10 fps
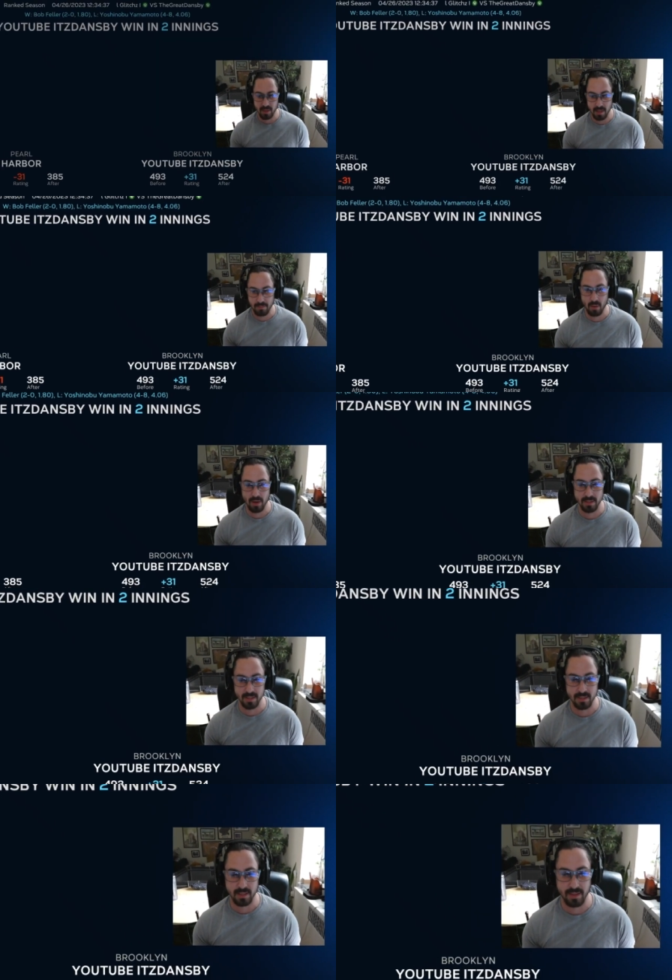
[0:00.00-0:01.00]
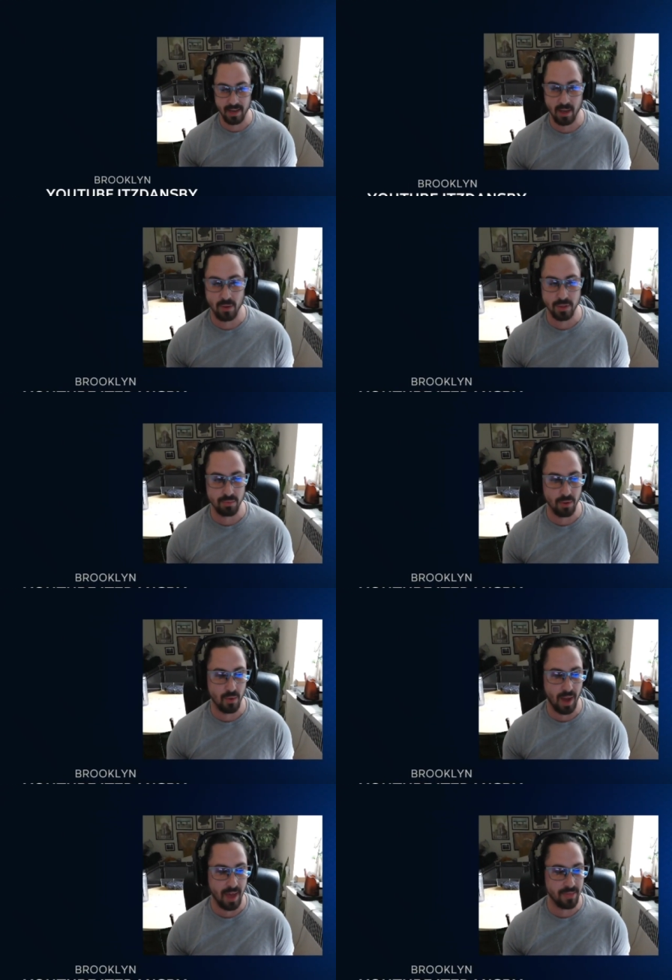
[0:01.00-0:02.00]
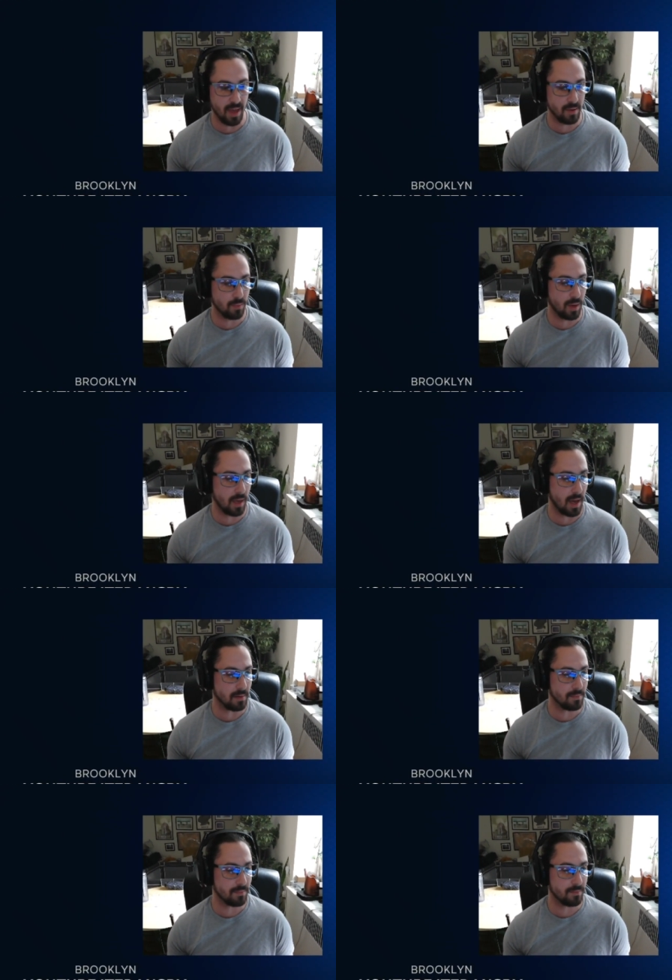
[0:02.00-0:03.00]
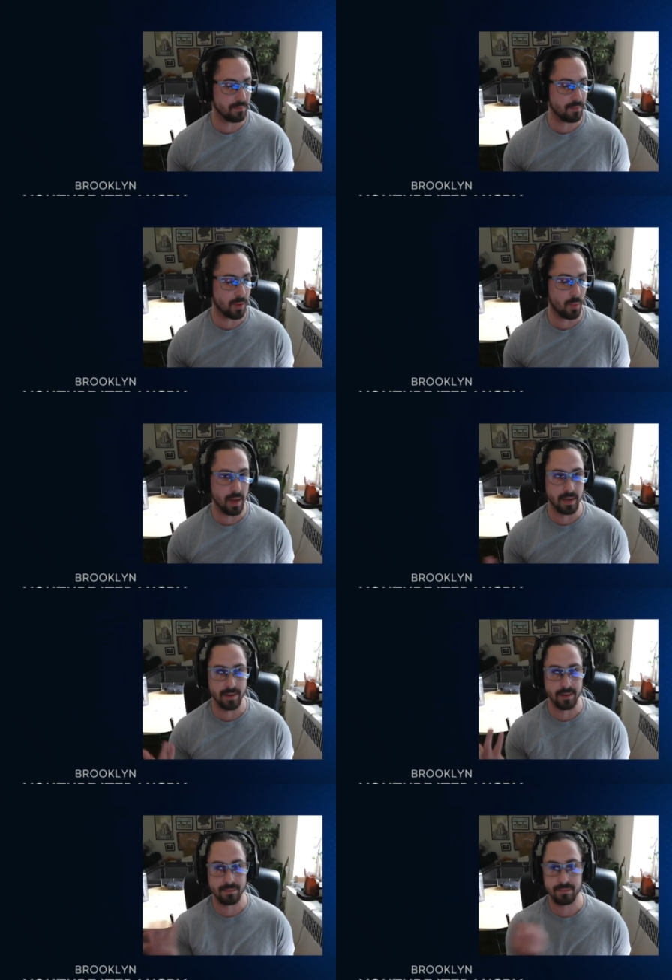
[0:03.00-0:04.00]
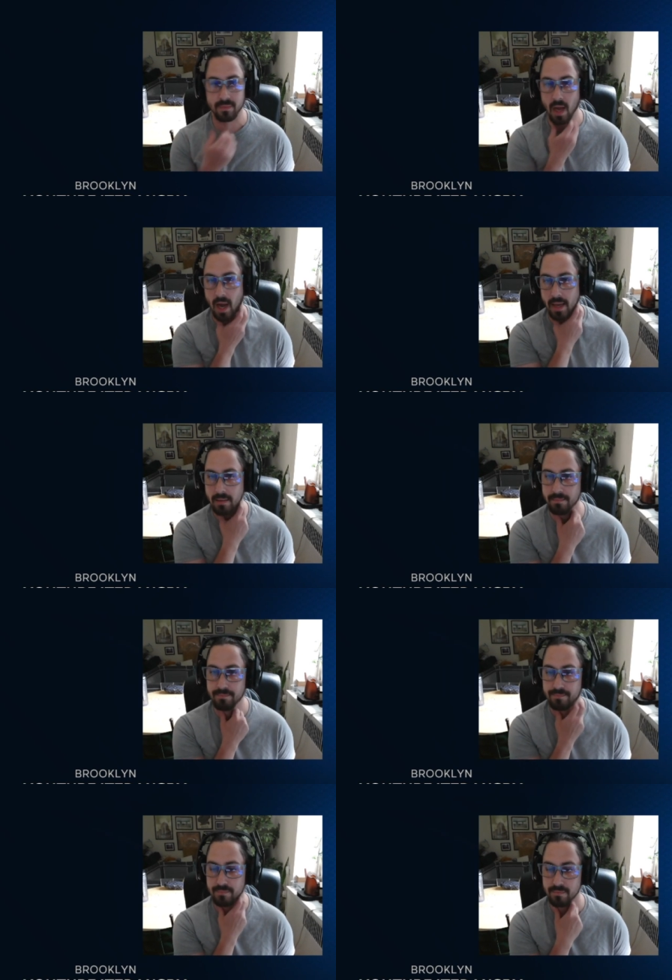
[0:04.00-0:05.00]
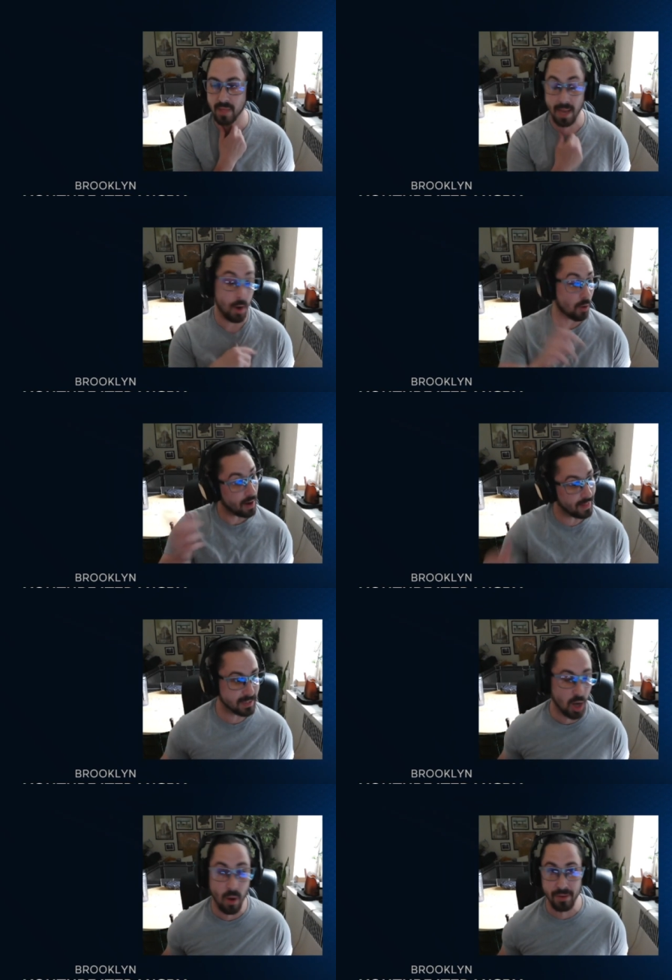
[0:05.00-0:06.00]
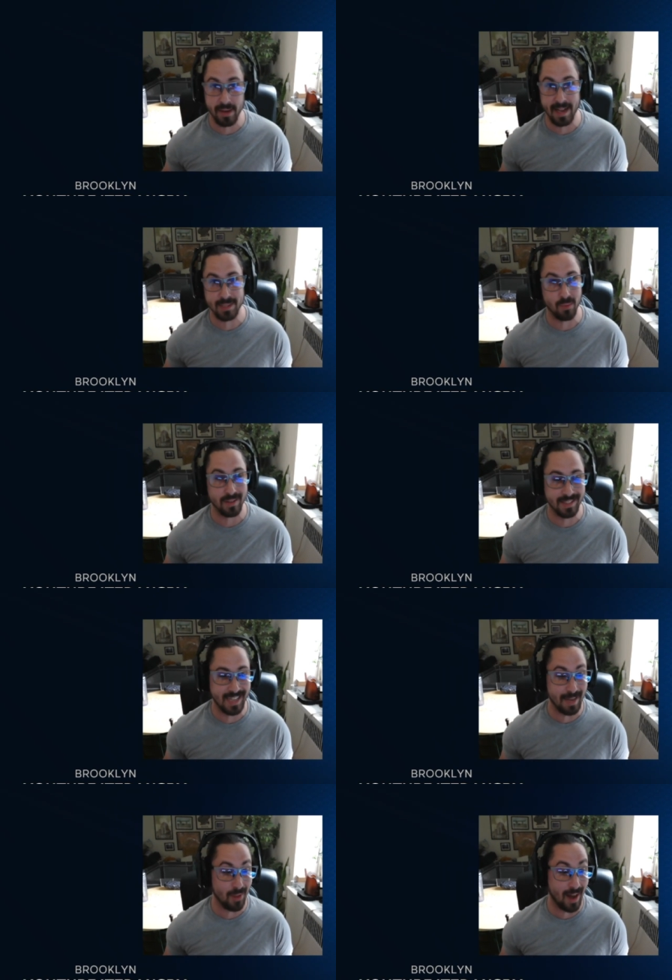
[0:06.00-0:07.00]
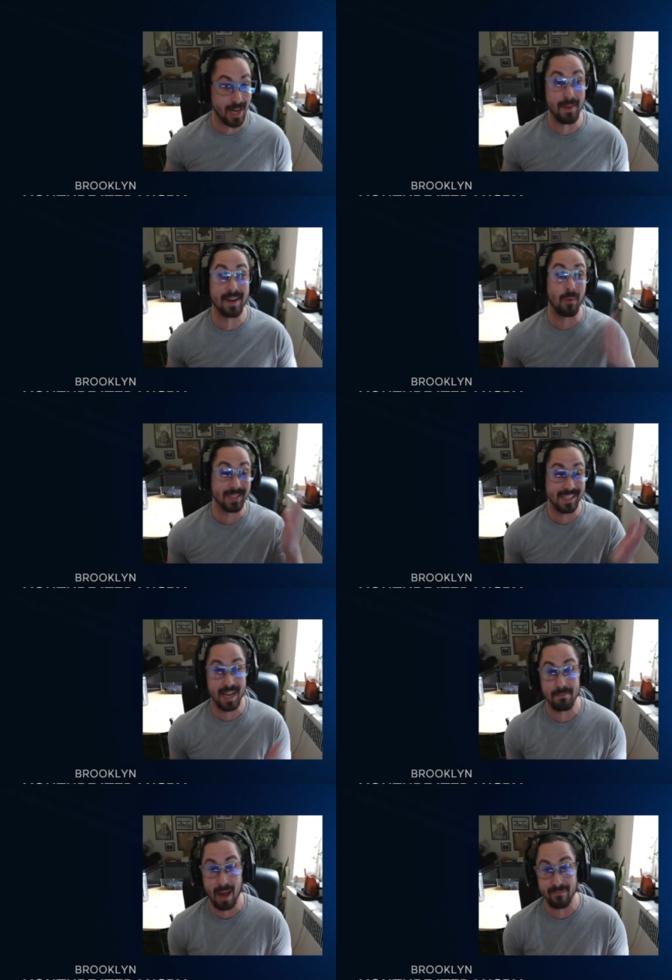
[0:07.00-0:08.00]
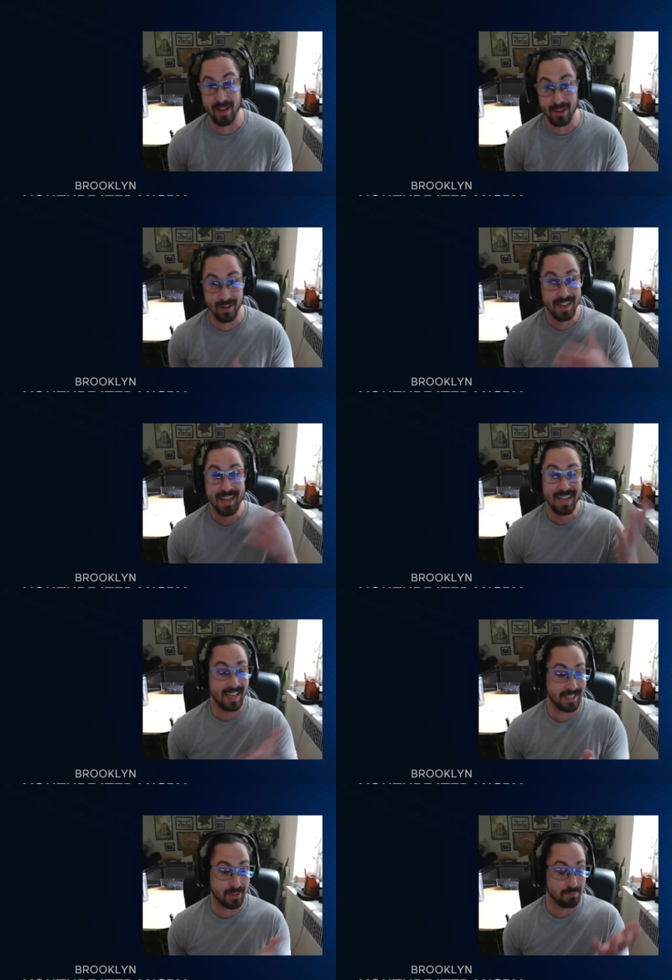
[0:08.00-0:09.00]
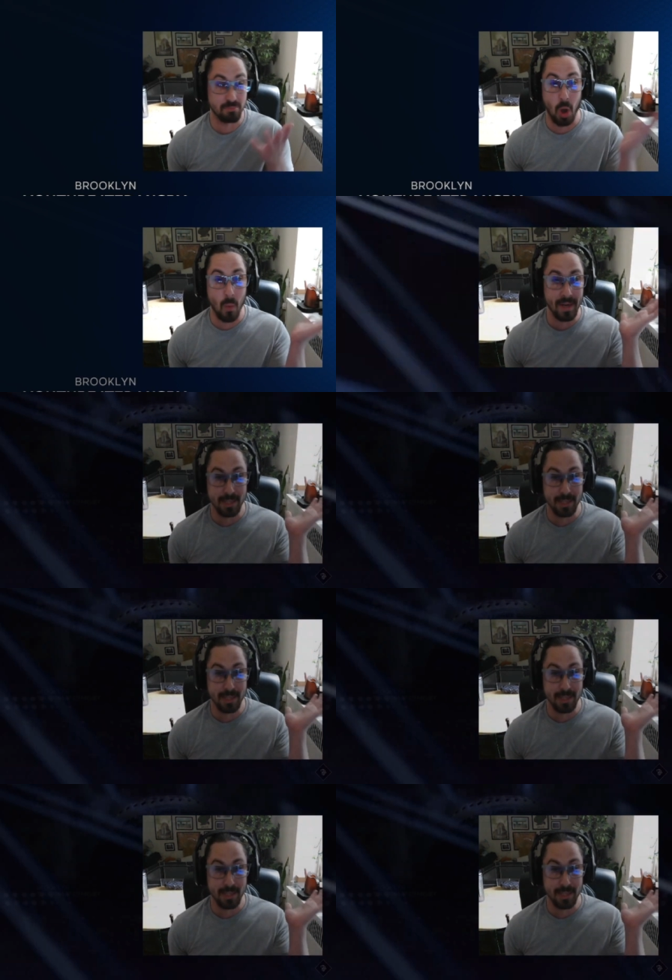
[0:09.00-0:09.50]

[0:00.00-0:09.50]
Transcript: he pauses, and then it goes through, and then we get the win in a tie game. All right, let's go on to the next one. Same lineup, and once again, Bob Feller gets no winnings